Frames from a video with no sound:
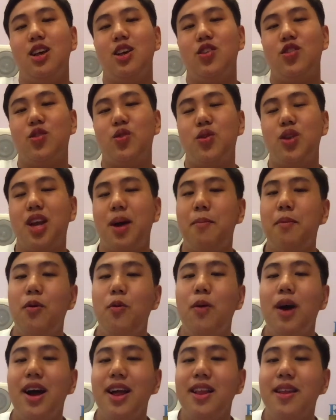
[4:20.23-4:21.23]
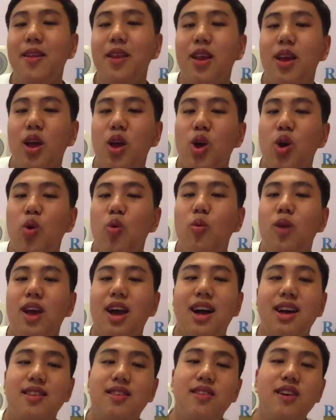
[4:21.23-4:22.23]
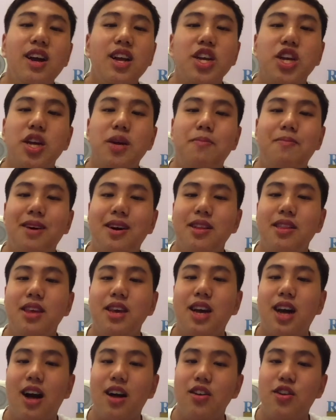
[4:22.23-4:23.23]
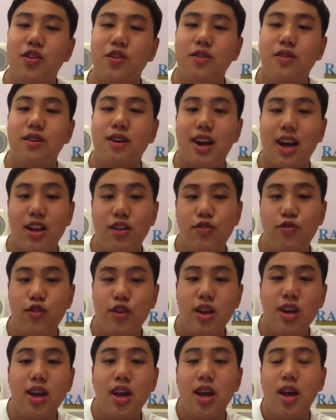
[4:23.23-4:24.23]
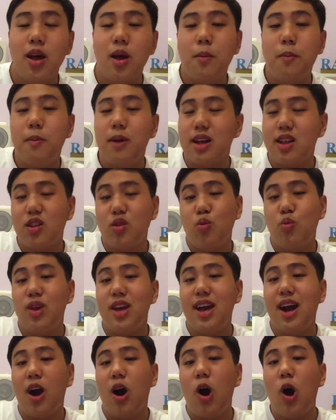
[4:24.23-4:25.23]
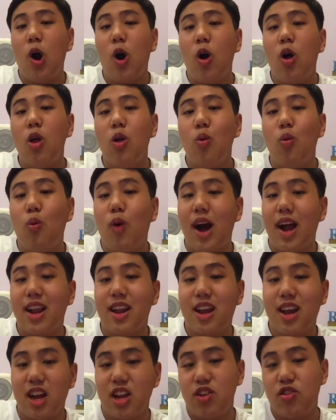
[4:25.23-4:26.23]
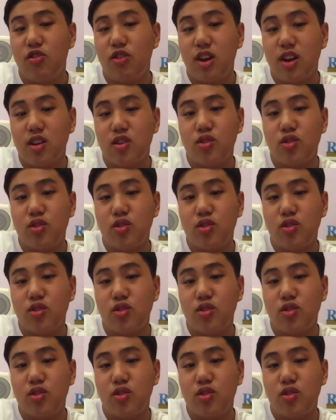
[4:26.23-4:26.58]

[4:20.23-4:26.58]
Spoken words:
So number one, we are such a multicultural country, but we are all one country.